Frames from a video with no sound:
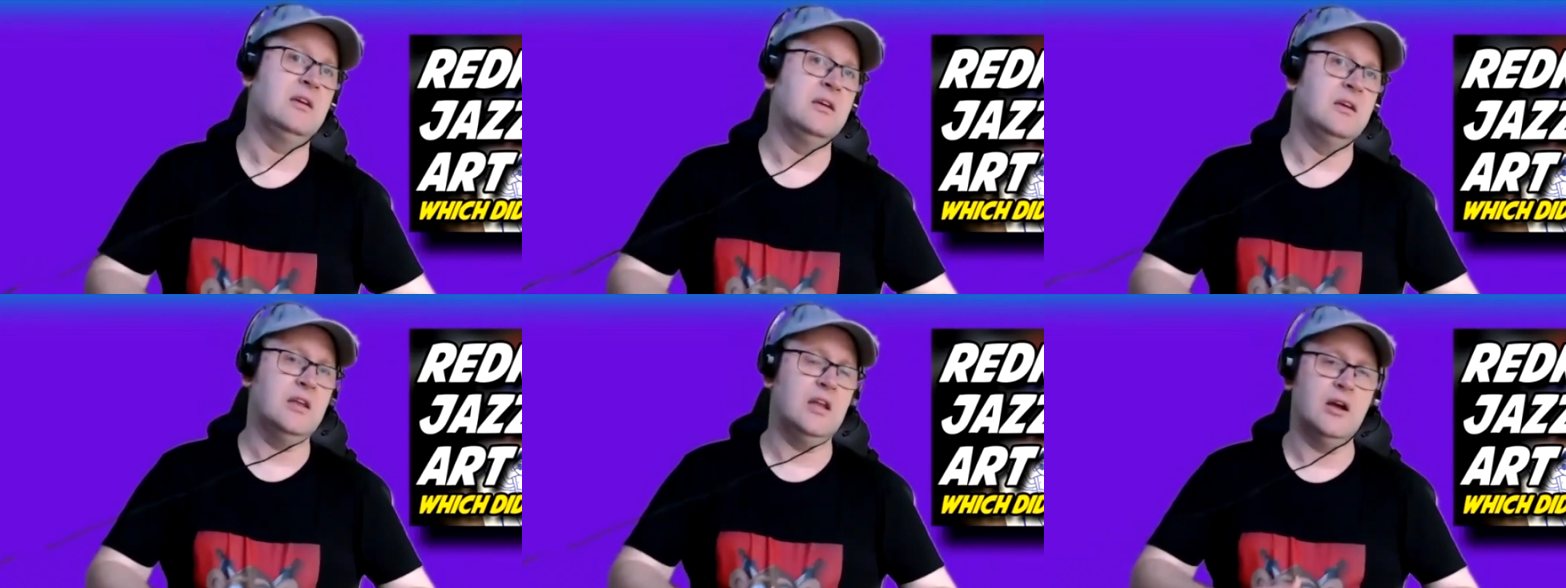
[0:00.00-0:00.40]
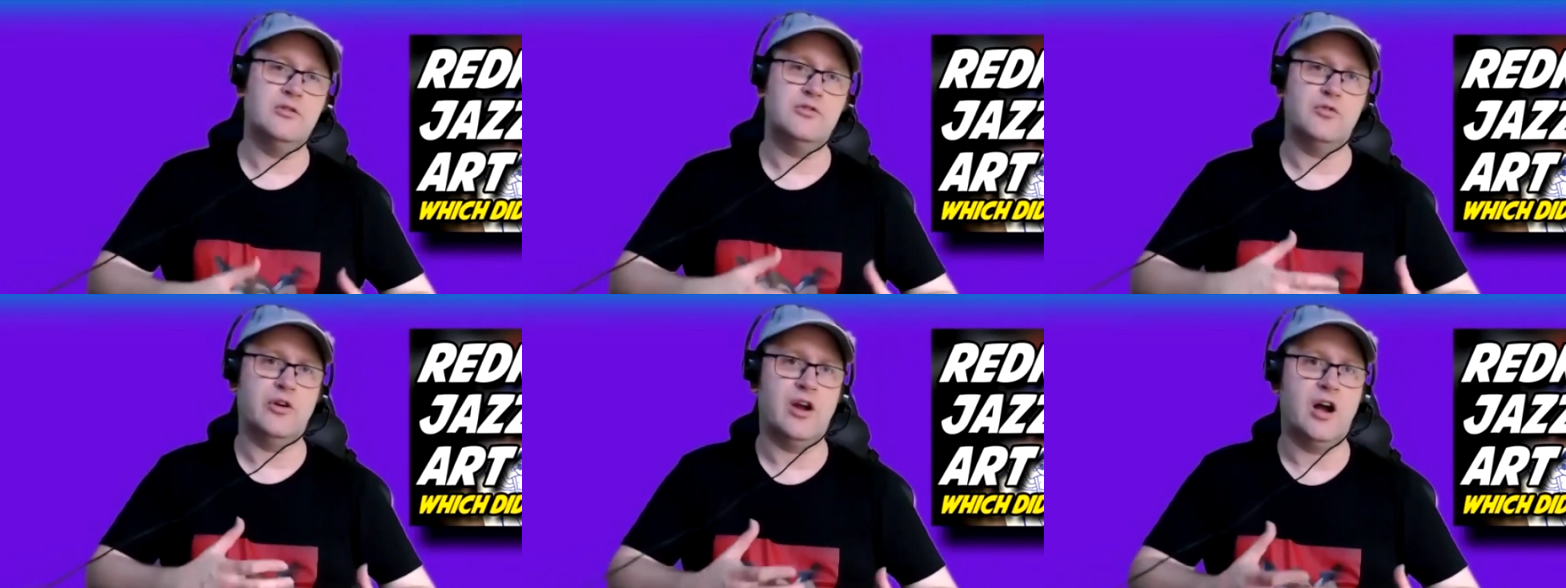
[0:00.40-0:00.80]
you know,
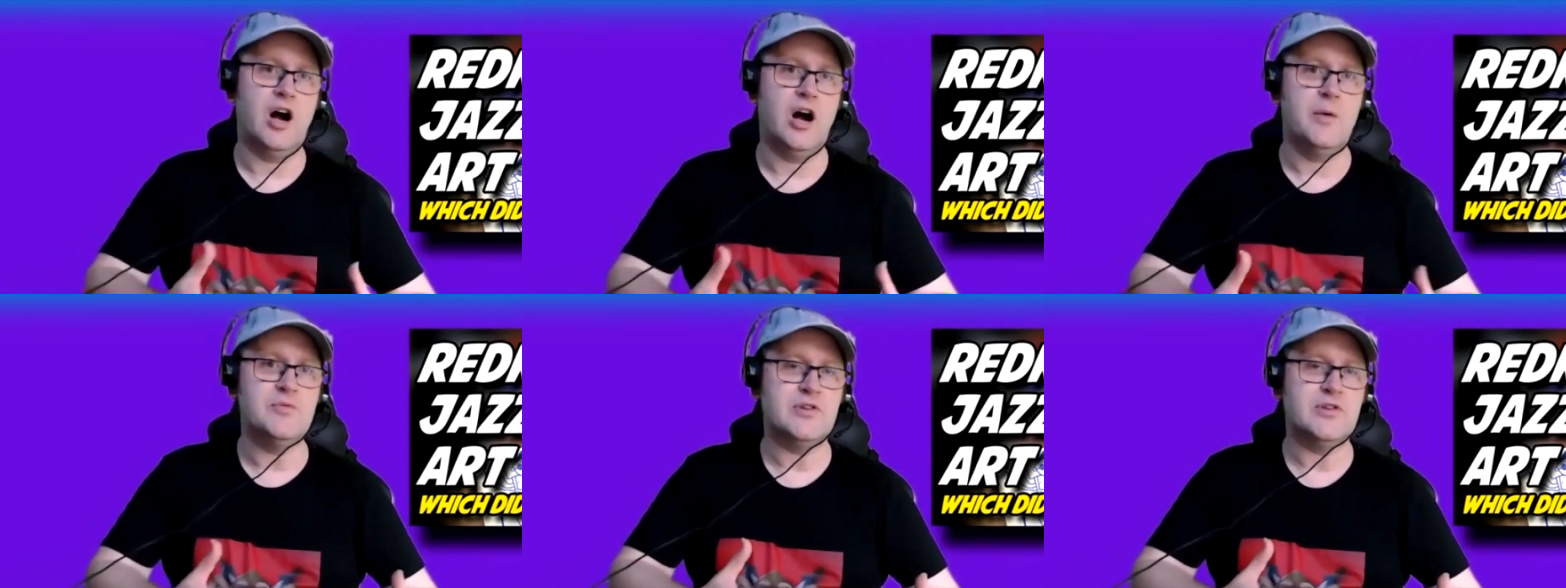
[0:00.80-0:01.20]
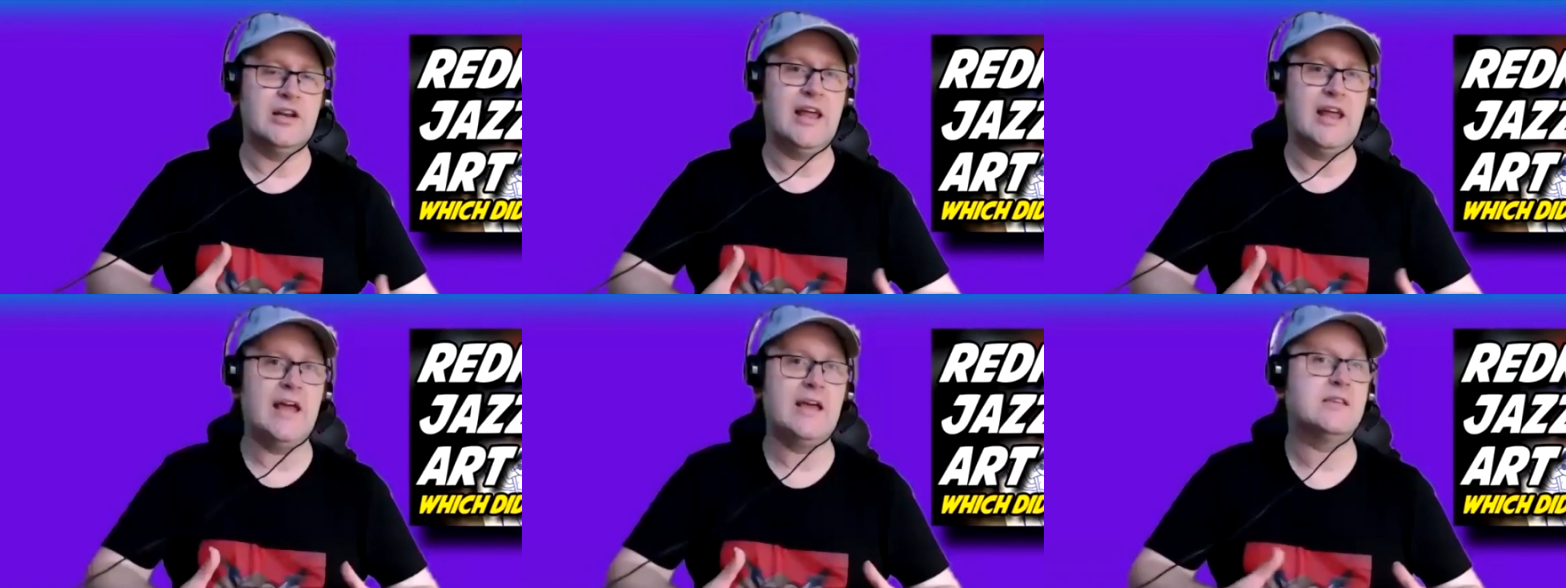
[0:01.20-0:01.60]
drawing arms and
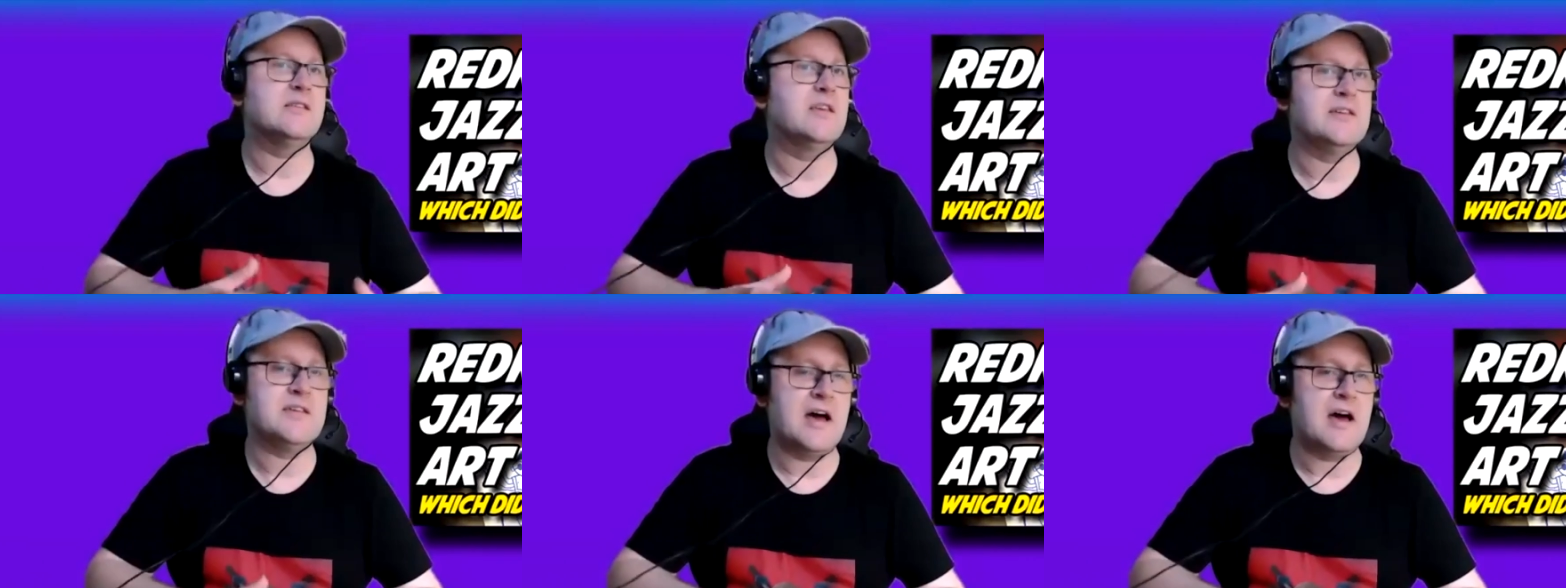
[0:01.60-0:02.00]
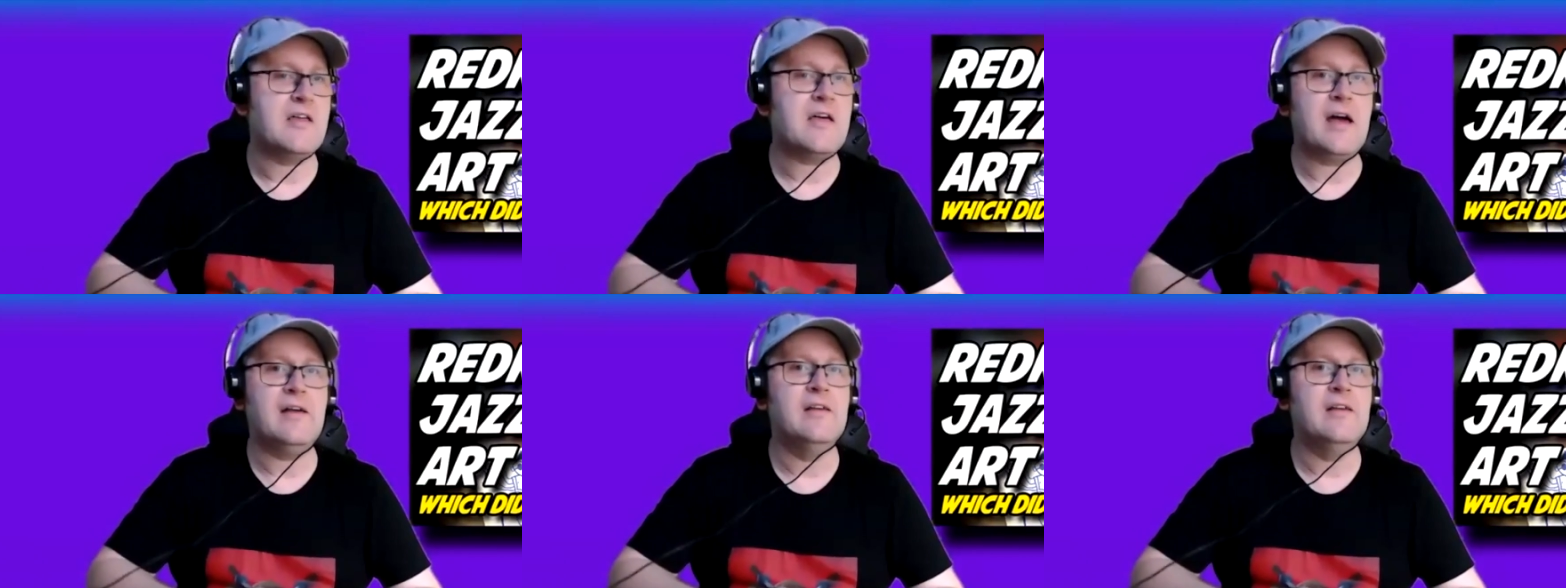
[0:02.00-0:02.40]
legs and things like
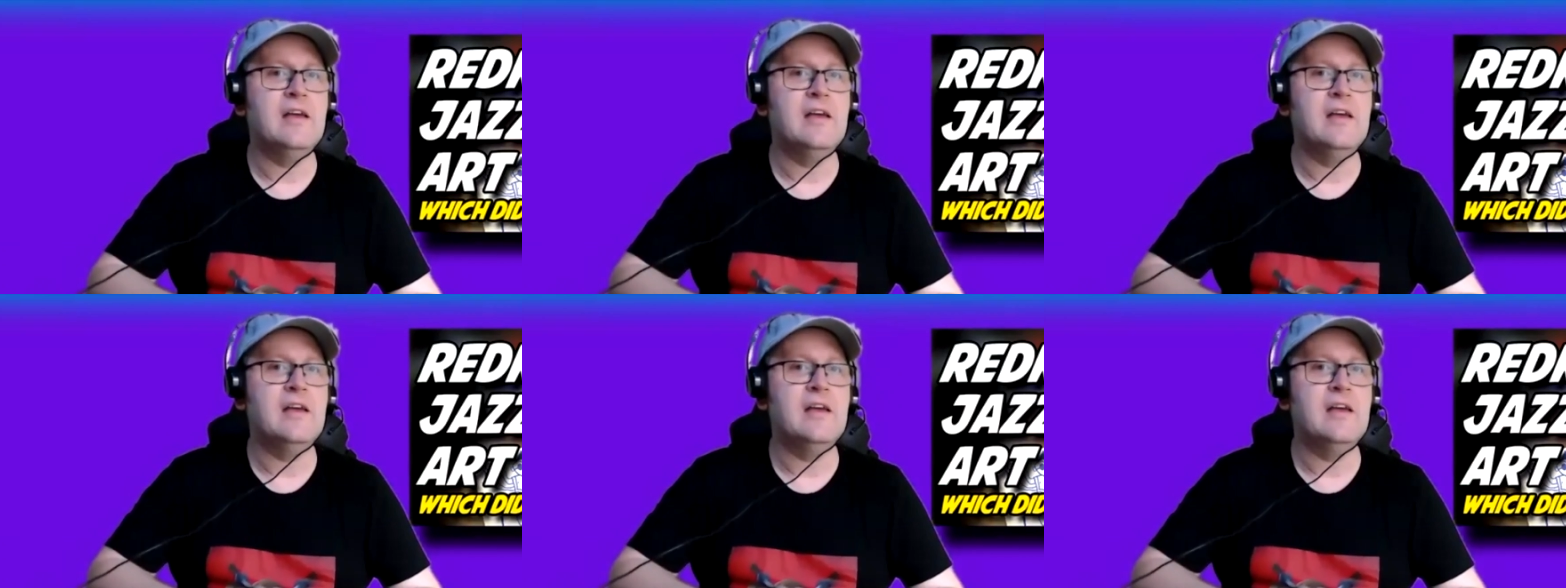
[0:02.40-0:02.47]
that.